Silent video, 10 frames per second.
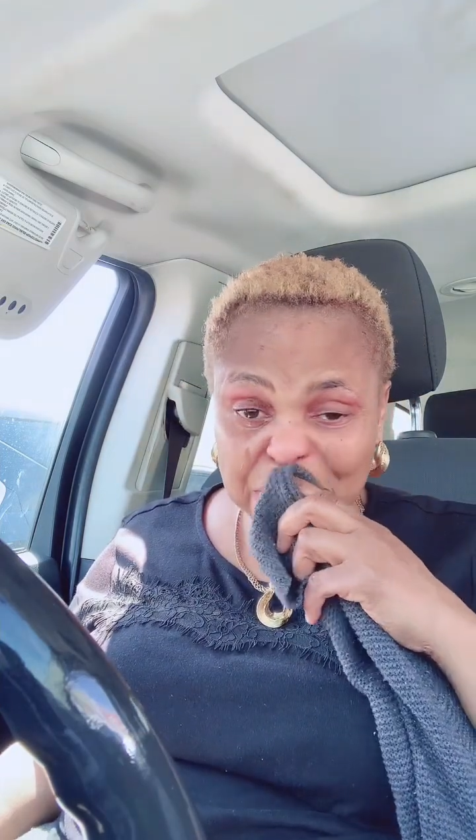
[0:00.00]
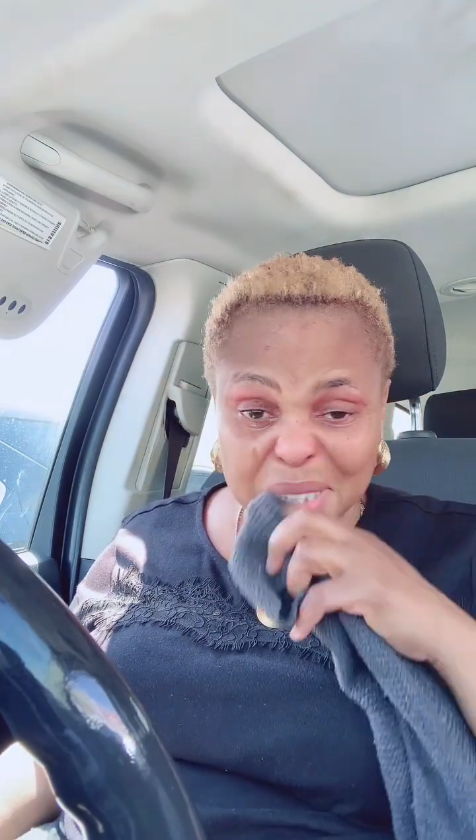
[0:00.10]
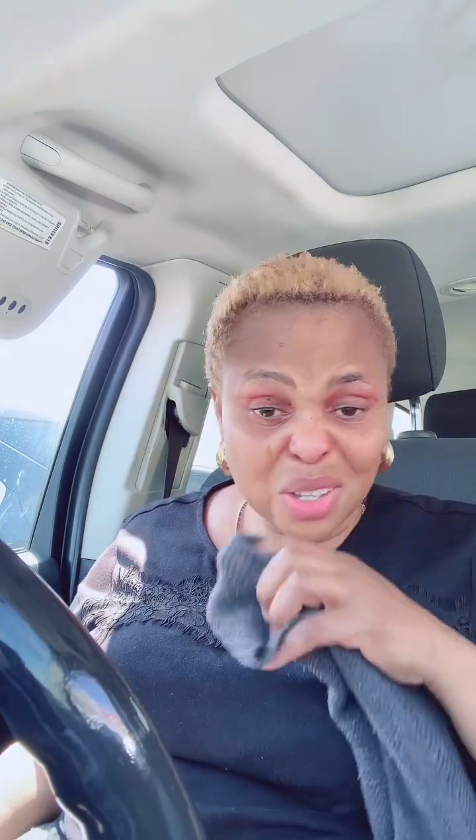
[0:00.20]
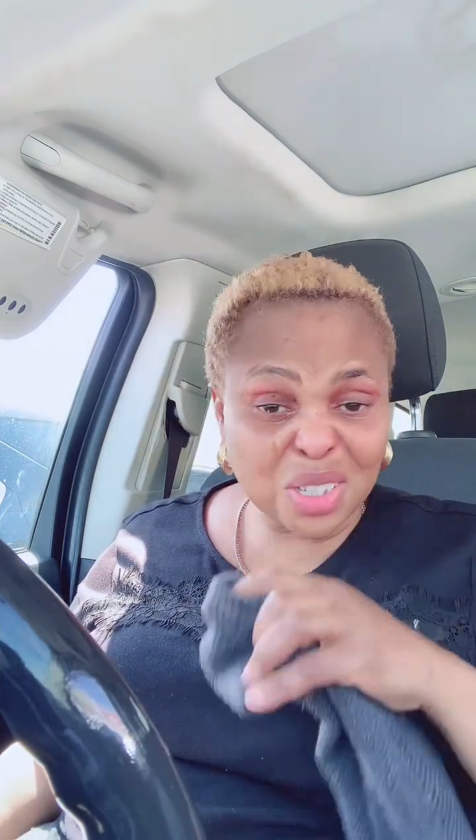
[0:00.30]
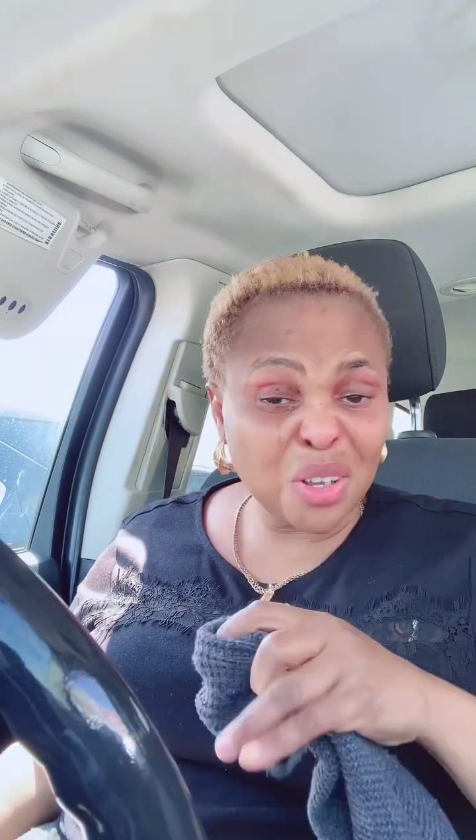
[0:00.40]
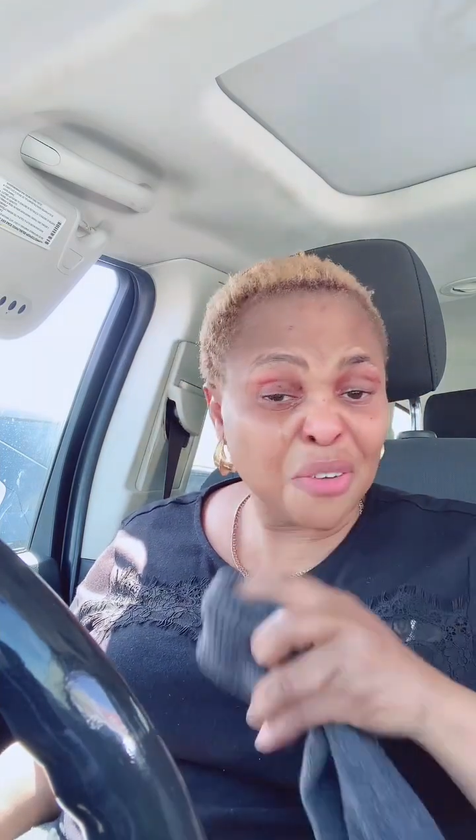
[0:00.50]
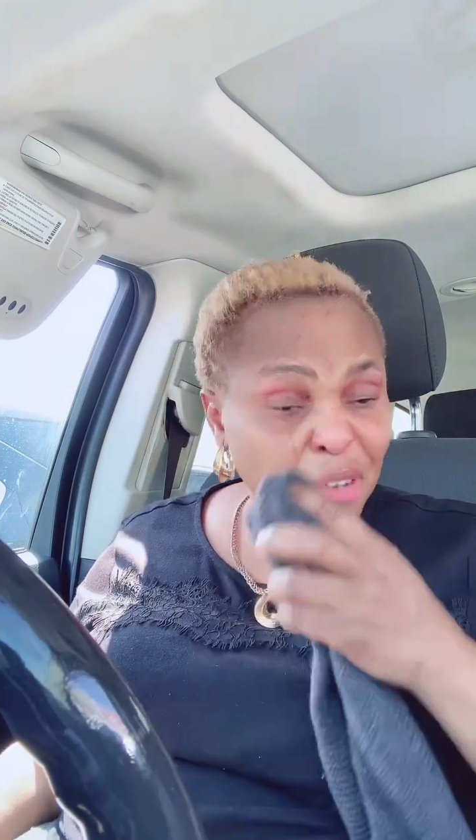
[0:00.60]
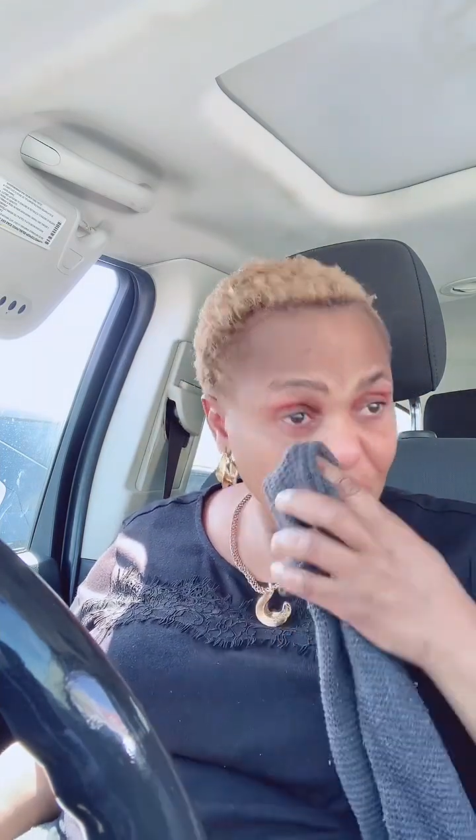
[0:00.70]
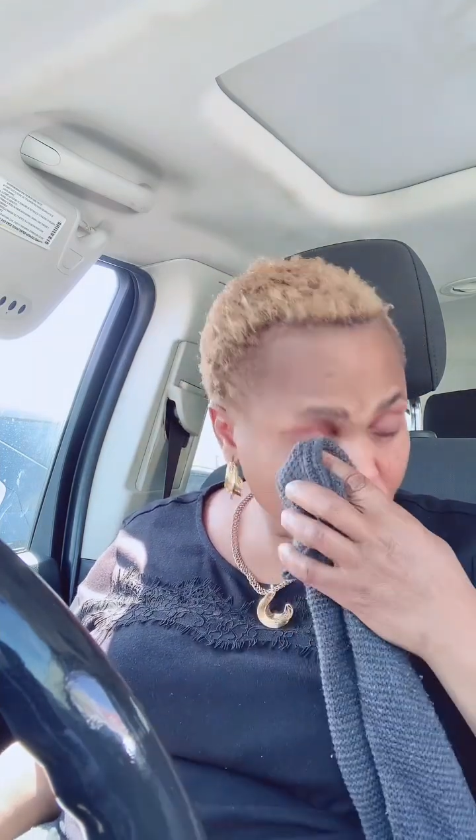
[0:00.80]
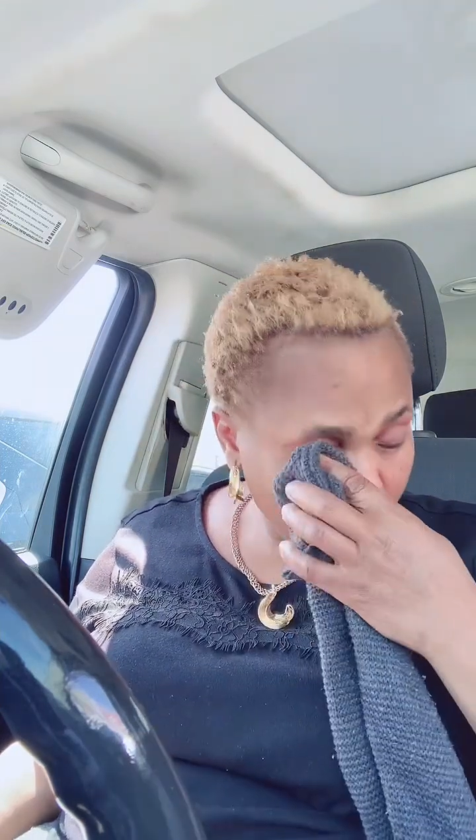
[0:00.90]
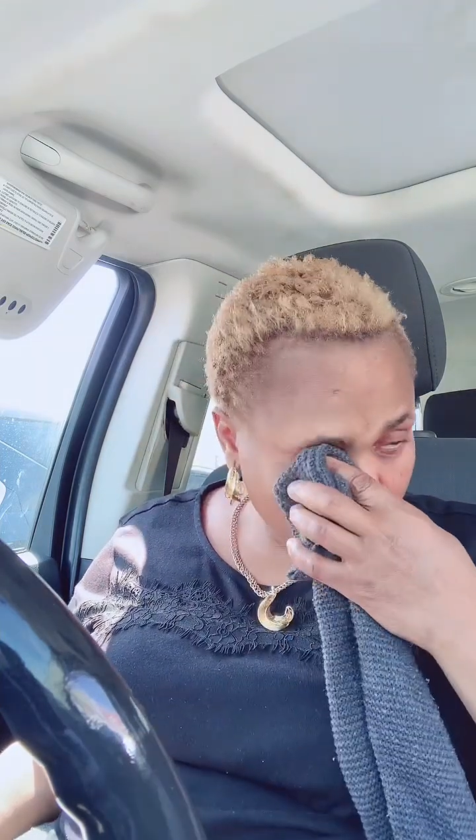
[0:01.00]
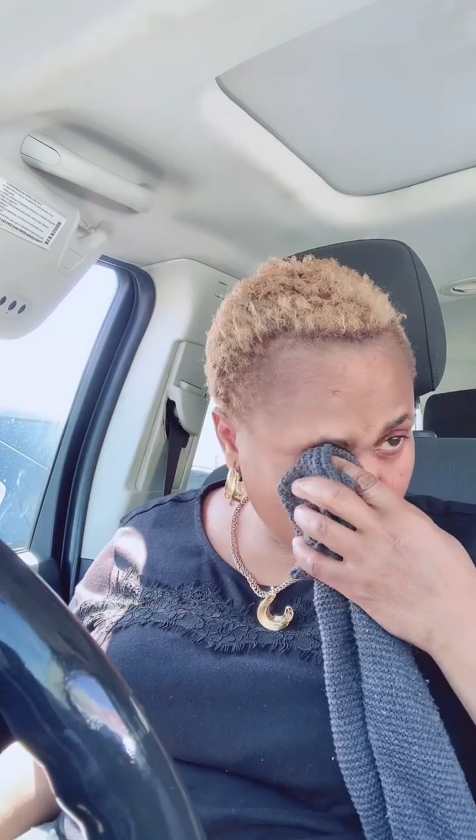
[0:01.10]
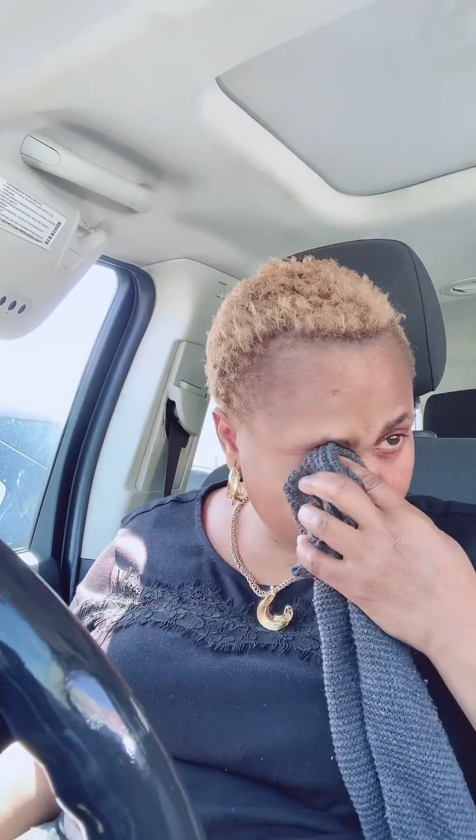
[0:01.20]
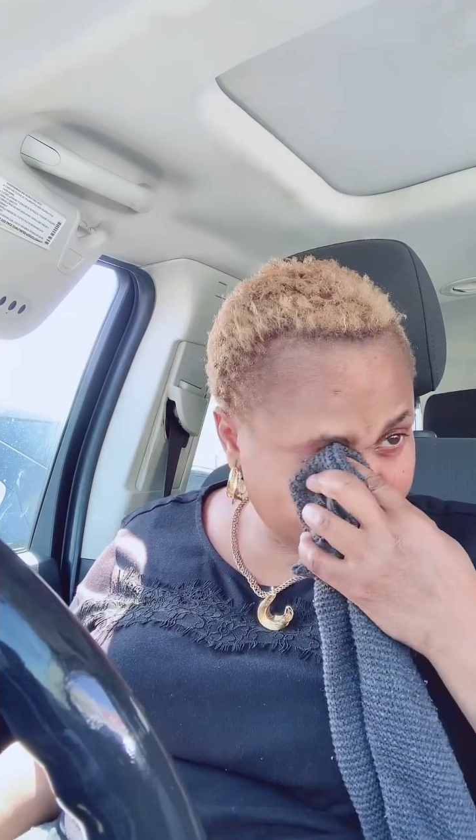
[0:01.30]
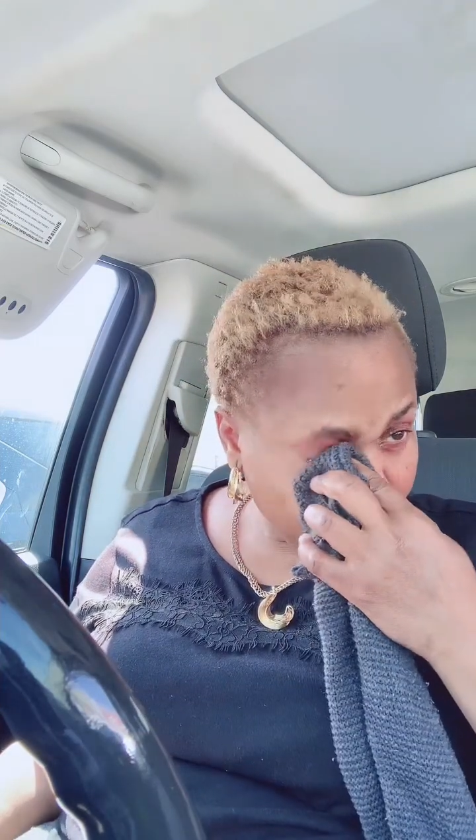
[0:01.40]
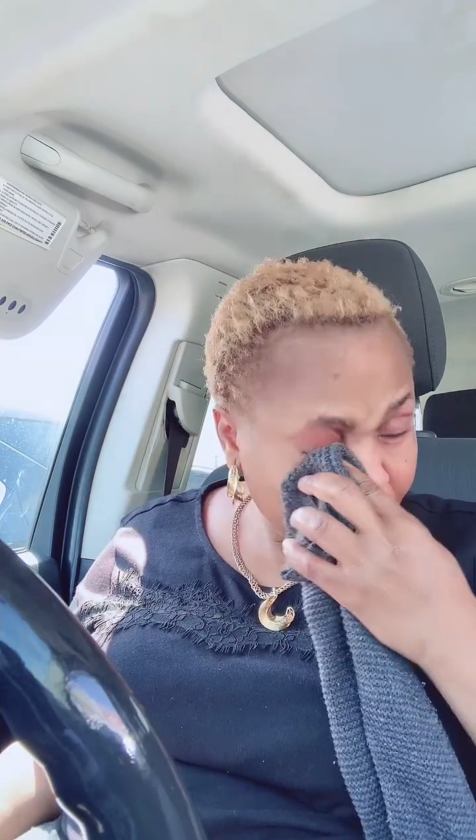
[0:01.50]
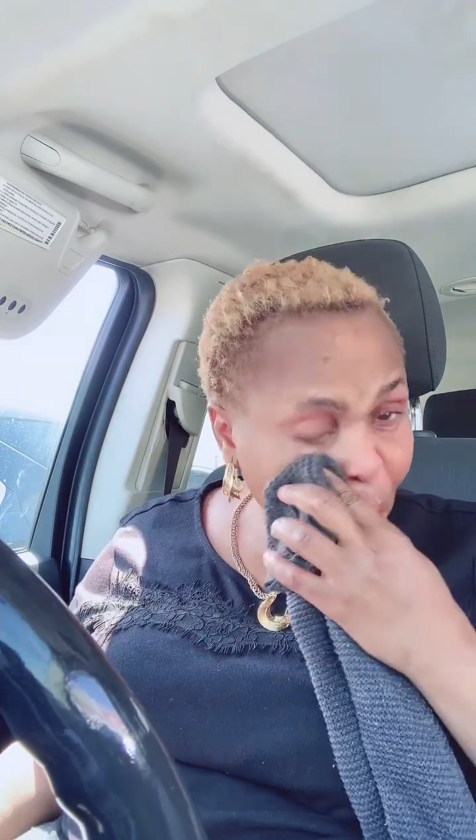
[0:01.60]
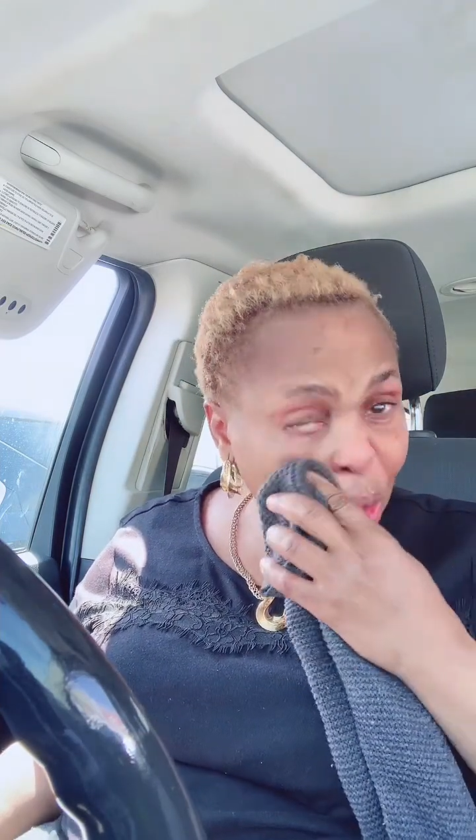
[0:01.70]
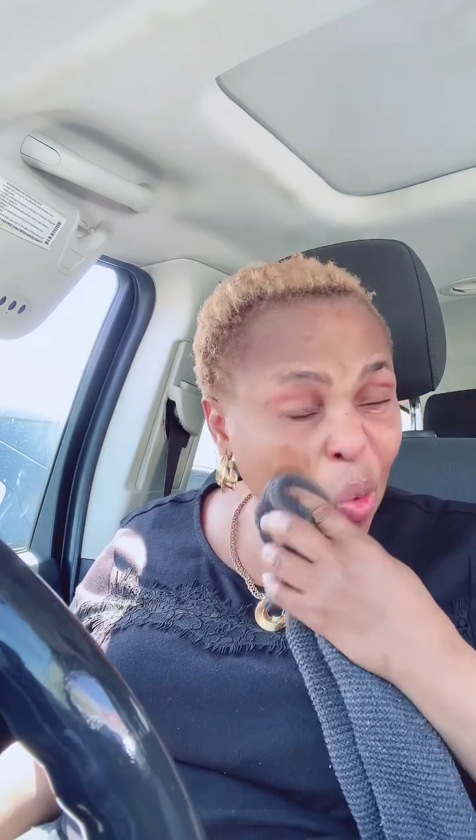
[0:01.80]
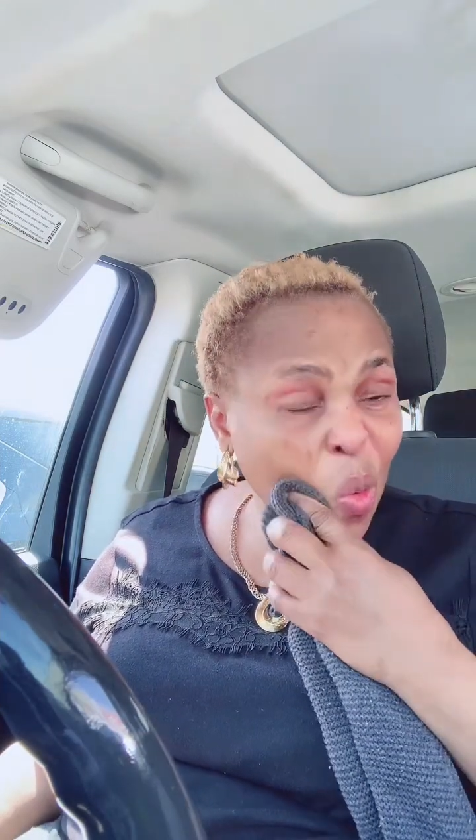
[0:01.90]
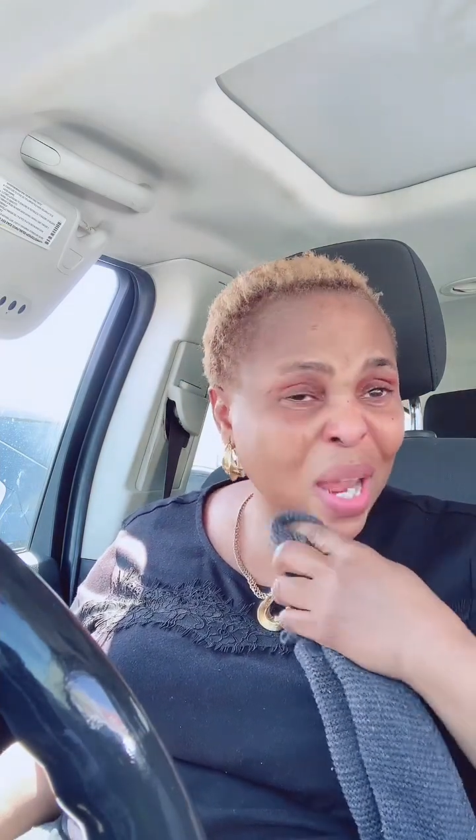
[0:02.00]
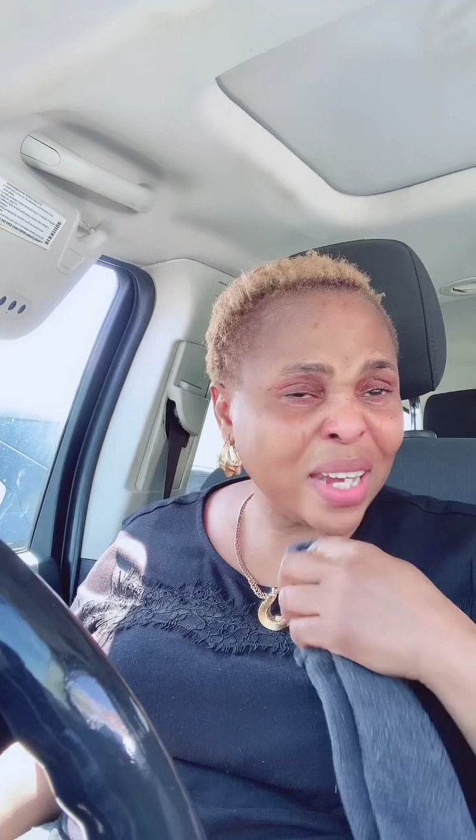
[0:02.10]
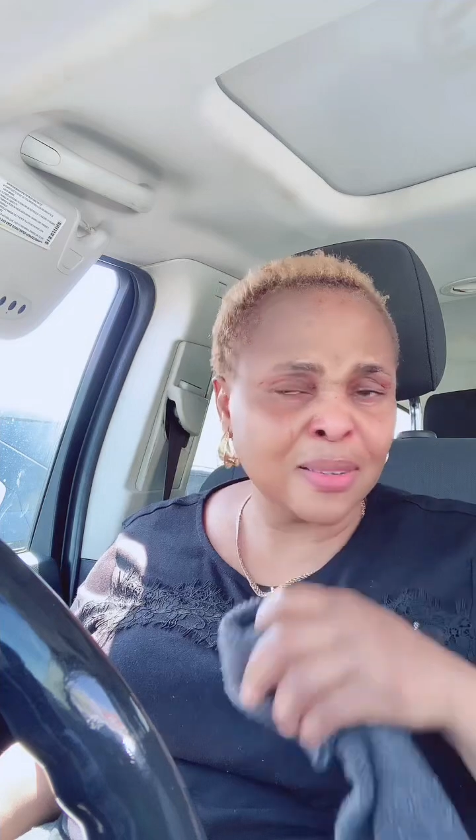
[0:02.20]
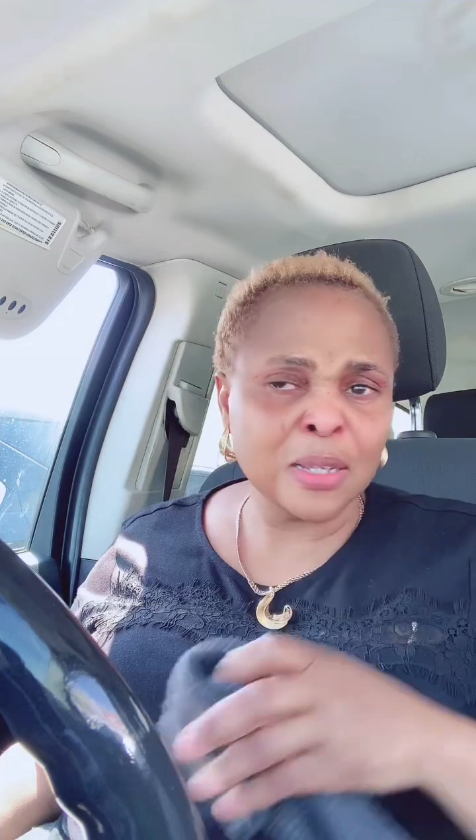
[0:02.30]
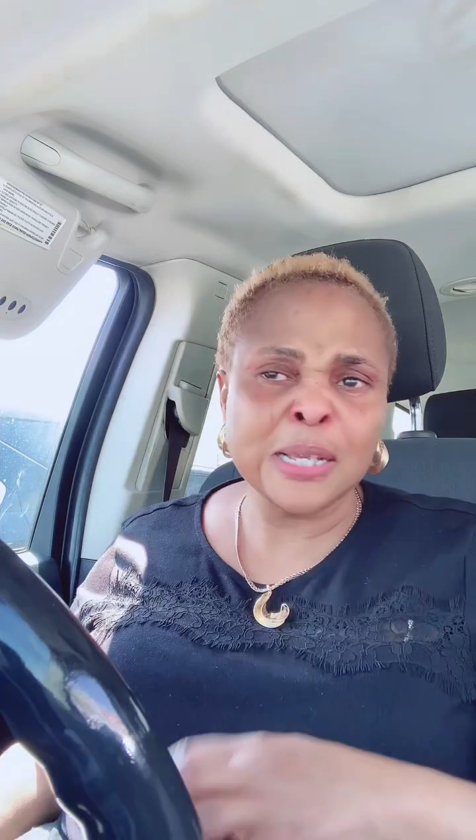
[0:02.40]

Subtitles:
Because all of us go, but we don't know when.